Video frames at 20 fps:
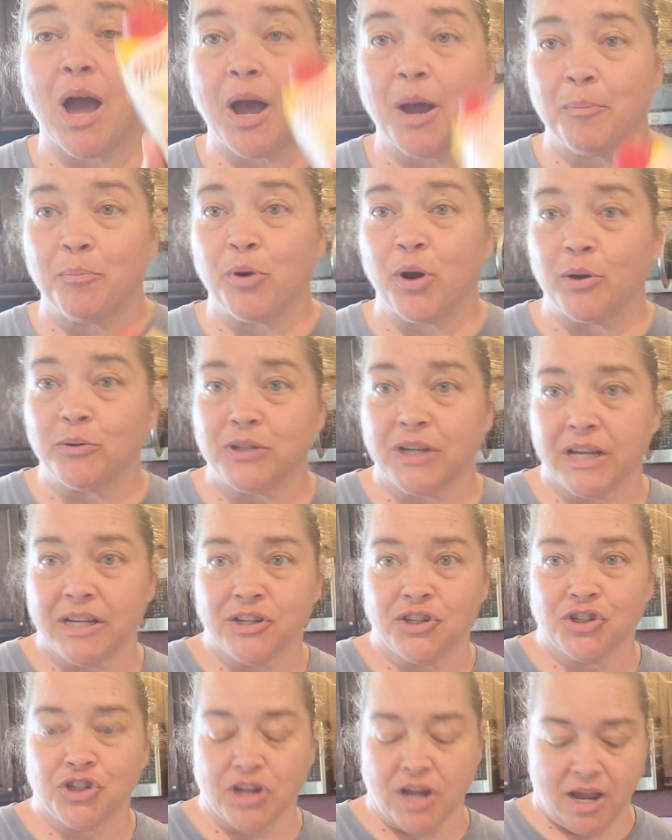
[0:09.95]
A
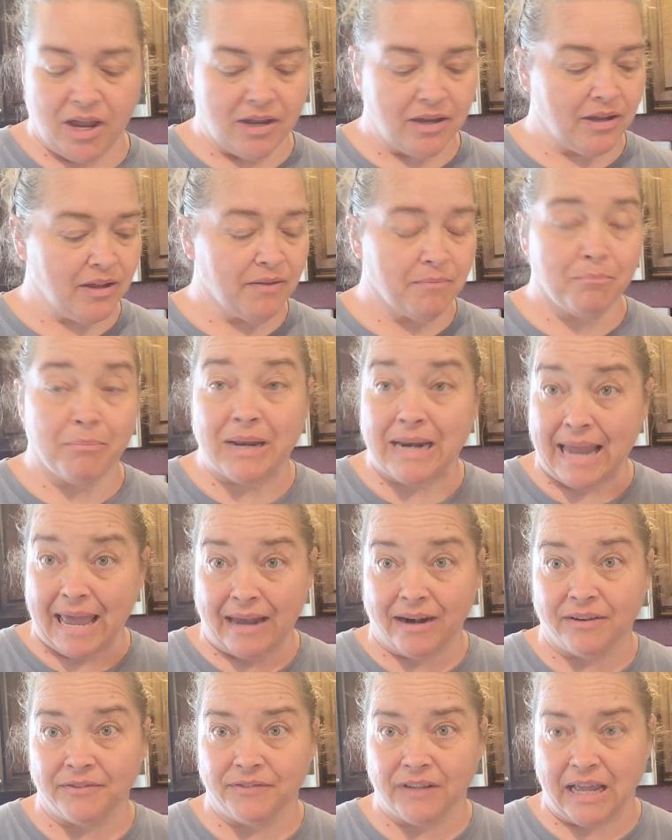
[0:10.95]
protein shake,
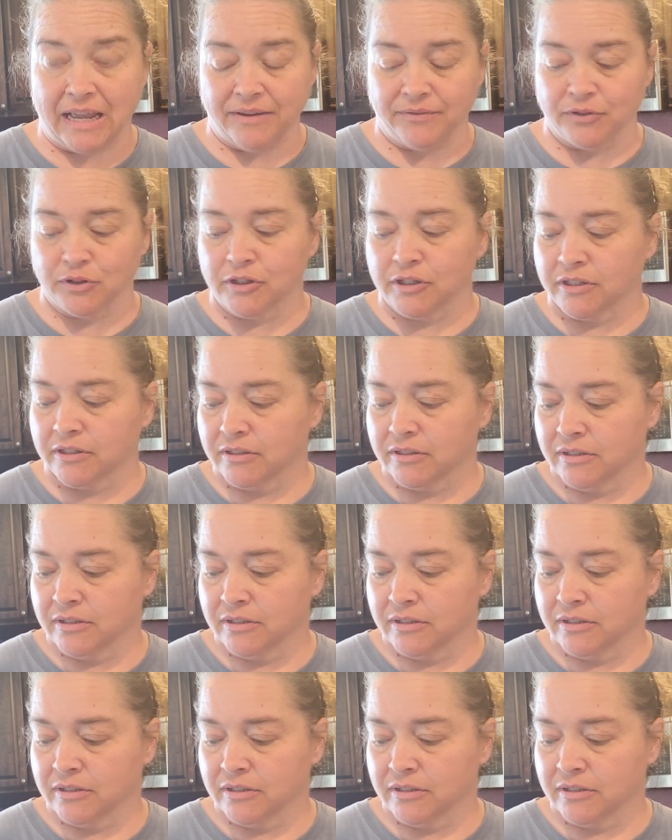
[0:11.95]
banana flavored.